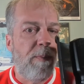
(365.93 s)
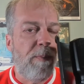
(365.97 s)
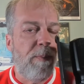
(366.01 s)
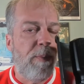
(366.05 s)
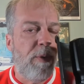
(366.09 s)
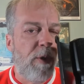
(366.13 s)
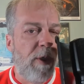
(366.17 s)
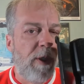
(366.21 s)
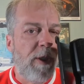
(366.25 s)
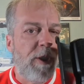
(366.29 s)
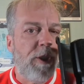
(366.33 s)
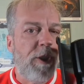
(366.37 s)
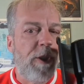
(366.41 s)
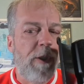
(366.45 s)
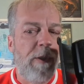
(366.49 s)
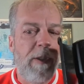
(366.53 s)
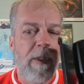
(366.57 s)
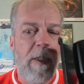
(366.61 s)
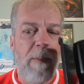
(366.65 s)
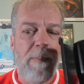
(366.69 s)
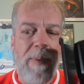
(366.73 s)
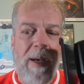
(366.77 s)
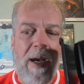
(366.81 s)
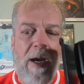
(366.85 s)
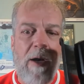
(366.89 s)
push
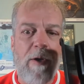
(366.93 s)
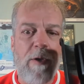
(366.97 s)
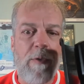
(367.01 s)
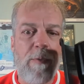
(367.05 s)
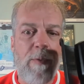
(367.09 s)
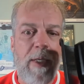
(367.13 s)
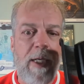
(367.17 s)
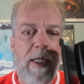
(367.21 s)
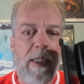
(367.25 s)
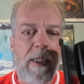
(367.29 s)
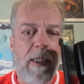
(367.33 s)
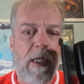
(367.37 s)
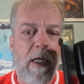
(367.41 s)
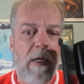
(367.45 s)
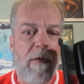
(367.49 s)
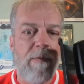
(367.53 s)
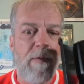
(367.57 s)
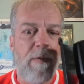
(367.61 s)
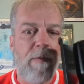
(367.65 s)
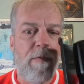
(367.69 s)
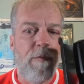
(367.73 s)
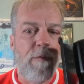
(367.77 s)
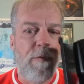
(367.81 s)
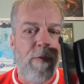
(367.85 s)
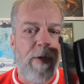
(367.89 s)
the boundaries of
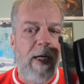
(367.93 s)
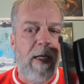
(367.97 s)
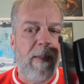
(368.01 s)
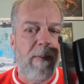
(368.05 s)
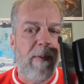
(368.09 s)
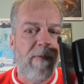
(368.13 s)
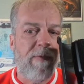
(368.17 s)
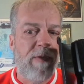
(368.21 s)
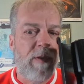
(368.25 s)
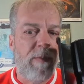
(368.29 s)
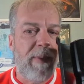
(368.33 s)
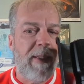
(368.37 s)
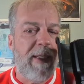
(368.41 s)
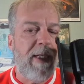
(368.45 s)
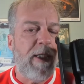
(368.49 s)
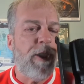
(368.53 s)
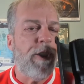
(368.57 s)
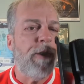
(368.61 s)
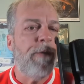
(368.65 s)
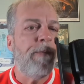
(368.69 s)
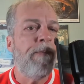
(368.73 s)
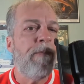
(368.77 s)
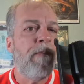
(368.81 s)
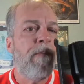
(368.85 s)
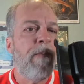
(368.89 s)
freedom of speech